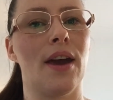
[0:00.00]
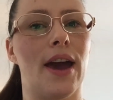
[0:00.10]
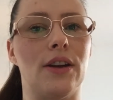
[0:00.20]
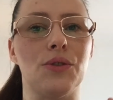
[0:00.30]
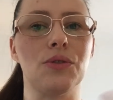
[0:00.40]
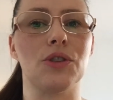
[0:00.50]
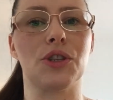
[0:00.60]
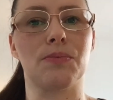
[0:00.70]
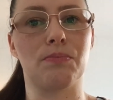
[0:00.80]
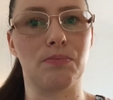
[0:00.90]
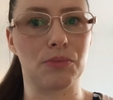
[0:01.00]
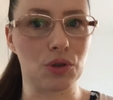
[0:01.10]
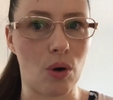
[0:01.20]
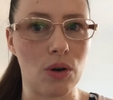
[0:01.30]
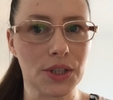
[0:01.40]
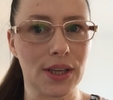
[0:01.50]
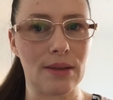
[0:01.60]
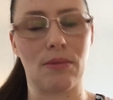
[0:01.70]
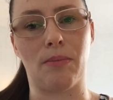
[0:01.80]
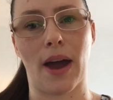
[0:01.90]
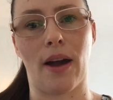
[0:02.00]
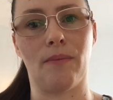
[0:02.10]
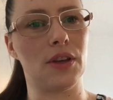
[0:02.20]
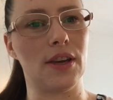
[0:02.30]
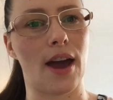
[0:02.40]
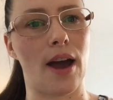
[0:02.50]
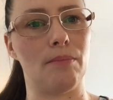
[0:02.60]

And I sort of talked to him about the